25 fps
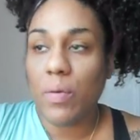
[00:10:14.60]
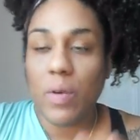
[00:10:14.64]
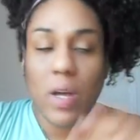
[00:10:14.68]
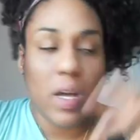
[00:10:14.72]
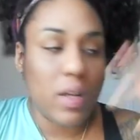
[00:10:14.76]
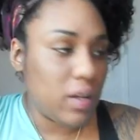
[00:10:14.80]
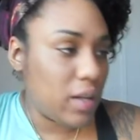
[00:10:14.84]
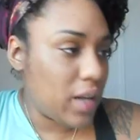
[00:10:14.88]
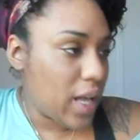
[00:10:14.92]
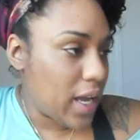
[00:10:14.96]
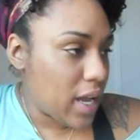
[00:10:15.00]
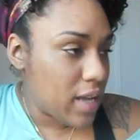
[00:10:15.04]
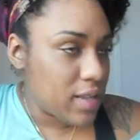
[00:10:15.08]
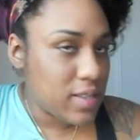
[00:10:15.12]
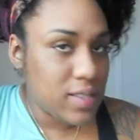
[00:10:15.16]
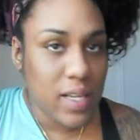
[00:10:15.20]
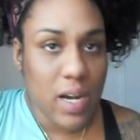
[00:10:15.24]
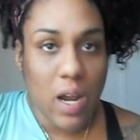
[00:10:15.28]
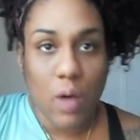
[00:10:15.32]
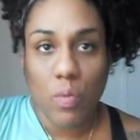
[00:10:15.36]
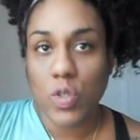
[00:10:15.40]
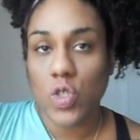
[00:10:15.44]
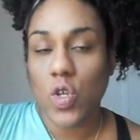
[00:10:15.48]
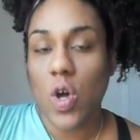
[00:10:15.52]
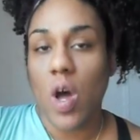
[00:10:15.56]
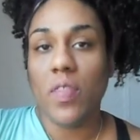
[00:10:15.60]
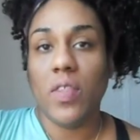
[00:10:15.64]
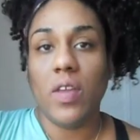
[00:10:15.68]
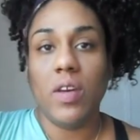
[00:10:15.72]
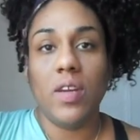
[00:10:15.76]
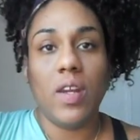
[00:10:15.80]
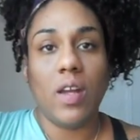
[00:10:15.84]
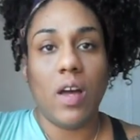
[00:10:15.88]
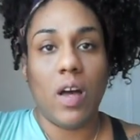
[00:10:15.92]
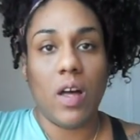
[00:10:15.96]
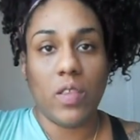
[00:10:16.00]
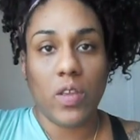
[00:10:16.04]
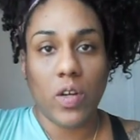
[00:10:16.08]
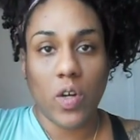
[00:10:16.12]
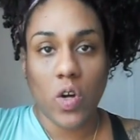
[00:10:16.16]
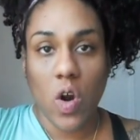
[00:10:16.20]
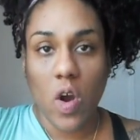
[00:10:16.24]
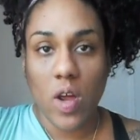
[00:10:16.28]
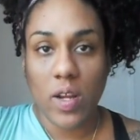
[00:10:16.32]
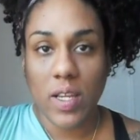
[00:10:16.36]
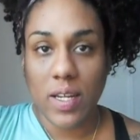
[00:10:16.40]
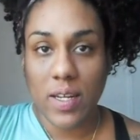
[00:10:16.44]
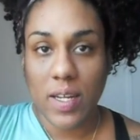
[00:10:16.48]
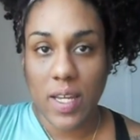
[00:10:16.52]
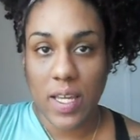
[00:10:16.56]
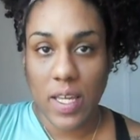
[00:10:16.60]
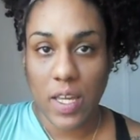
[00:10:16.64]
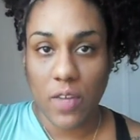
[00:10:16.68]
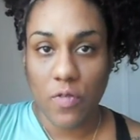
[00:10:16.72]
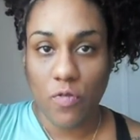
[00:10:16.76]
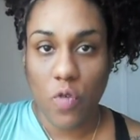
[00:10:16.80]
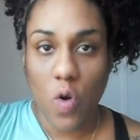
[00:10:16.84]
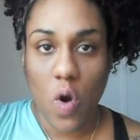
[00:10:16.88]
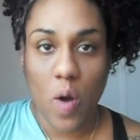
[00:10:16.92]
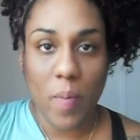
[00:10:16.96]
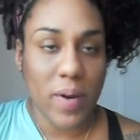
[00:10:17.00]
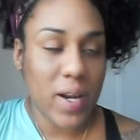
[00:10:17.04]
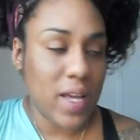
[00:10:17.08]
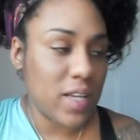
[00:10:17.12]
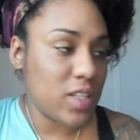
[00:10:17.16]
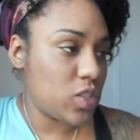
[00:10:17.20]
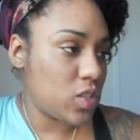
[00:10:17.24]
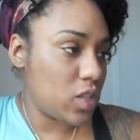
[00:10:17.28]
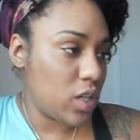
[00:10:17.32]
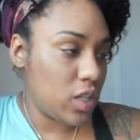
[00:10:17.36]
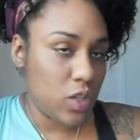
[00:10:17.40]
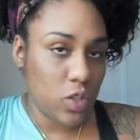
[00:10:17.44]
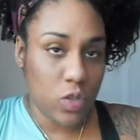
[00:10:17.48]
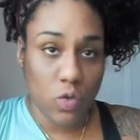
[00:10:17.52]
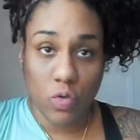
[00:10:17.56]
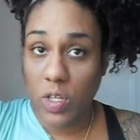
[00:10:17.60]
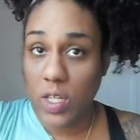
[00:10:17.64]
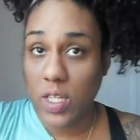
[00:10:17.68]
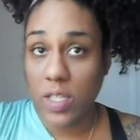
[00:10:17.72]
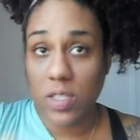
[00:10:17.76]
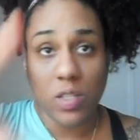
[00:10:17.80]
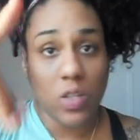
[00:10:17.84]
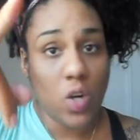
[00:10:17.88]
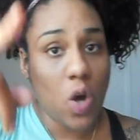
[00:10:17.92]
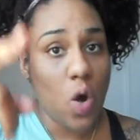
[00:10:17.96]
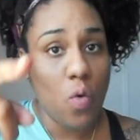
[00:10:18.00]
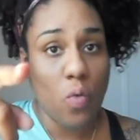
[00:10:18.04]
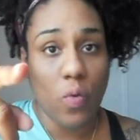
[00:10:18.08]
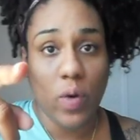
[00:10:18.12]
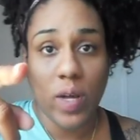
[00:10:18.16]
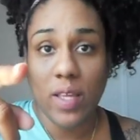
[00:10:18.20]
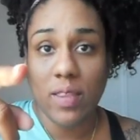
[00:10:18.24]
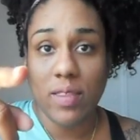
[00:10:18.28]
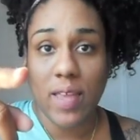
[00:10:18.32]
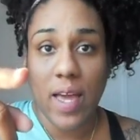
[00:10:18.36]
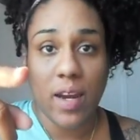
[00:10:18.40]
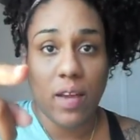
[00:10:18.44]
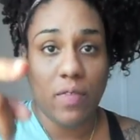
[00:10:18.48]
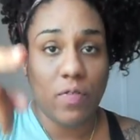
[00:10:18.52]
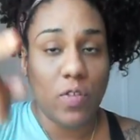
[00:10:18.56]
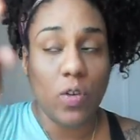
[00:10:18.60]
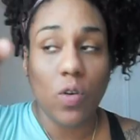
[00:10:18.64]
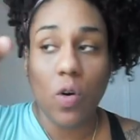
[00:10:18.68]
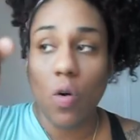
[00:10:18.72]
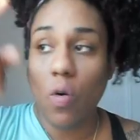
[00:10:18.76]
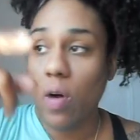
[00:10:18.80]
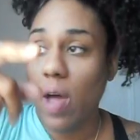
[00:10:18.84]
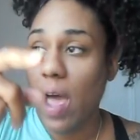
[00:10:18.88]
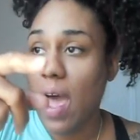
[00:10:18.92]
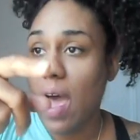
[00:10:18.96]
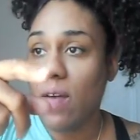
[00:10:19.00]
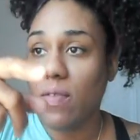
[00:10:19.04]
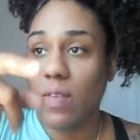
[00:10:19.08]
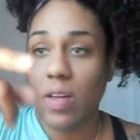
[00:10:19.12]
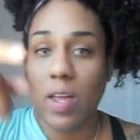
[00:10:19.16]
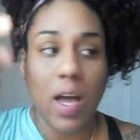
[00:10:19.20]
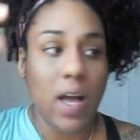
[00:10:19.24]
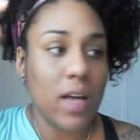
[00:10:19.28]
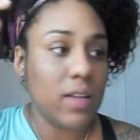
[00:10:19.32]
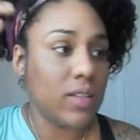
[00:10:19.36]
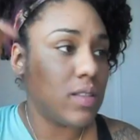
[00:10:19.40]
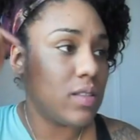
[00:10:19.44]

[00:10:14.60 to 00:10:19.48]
like I said, I was on the Curly Nikki forum, and you need to go read that. If you don't have it,